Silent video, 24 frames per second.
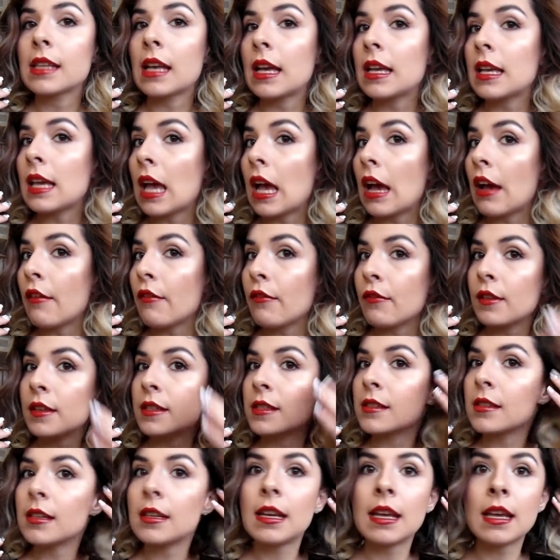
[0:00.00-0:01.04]
I have this
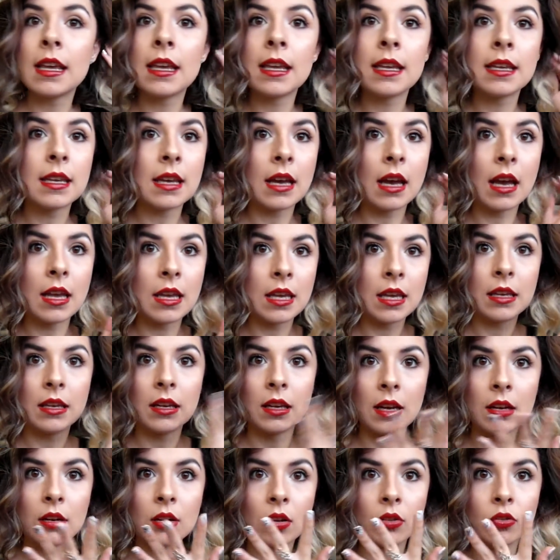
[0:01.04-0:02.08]
today. I
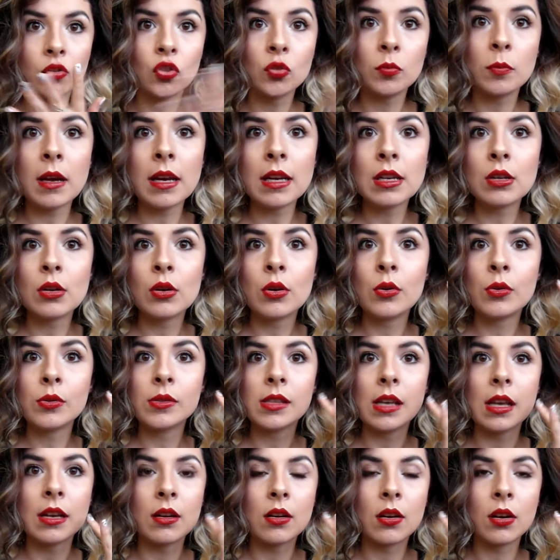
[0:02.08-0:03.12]
contoured my nose.
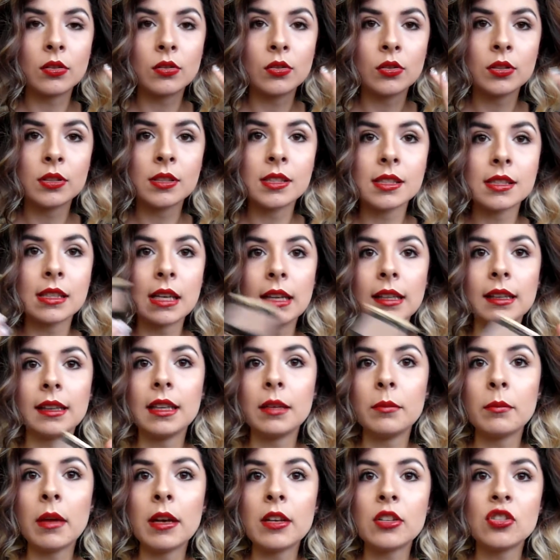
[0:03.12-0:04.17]
I contoured slightly
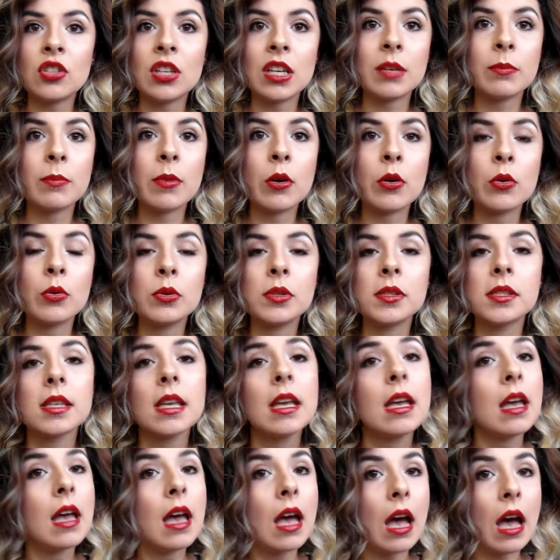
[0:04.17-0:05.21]
my cheekbones.
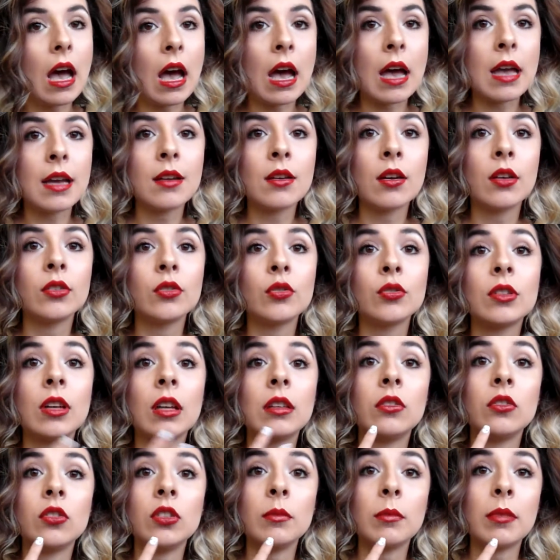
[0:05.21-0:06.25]
I contoured
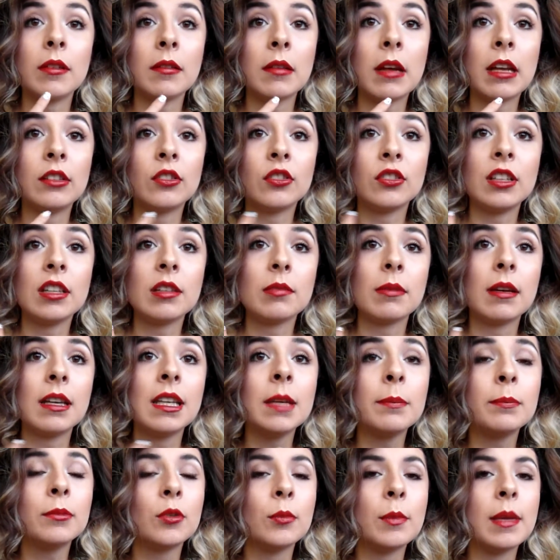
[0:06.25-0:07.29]
under, underneath my
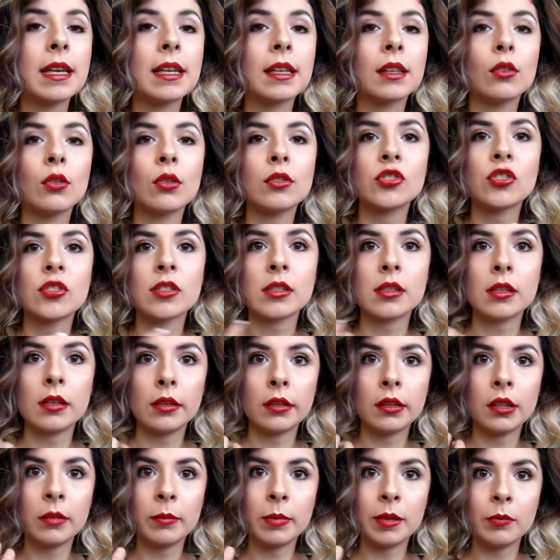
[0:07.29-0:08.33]
lip to make it look just a
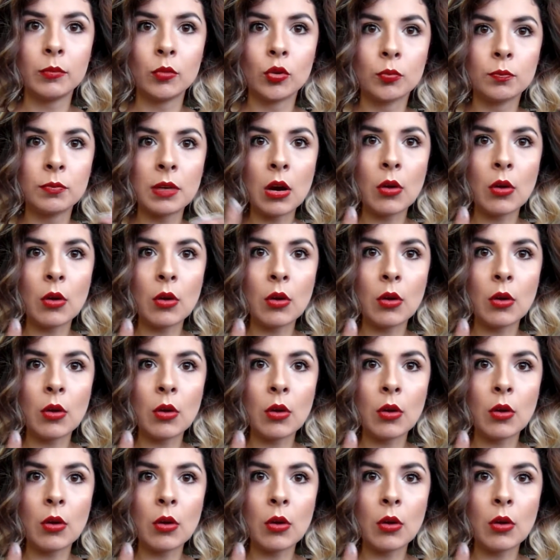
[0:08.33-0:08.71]
little bit more